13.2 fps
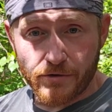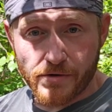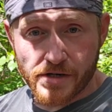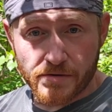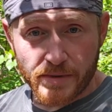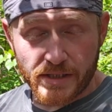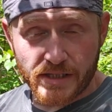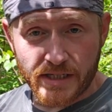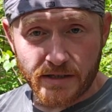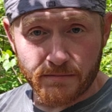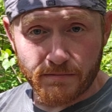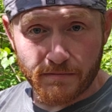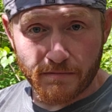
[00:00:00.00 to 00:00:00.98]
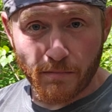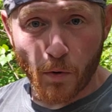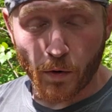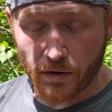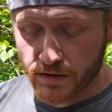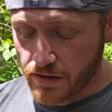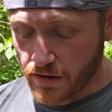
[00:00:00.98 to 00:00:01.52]
USB-C
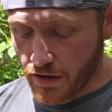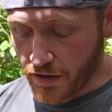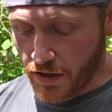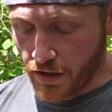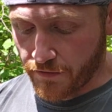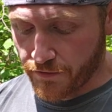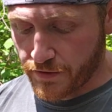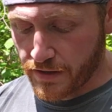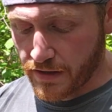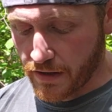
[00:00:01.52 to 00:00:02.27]
port uncovered.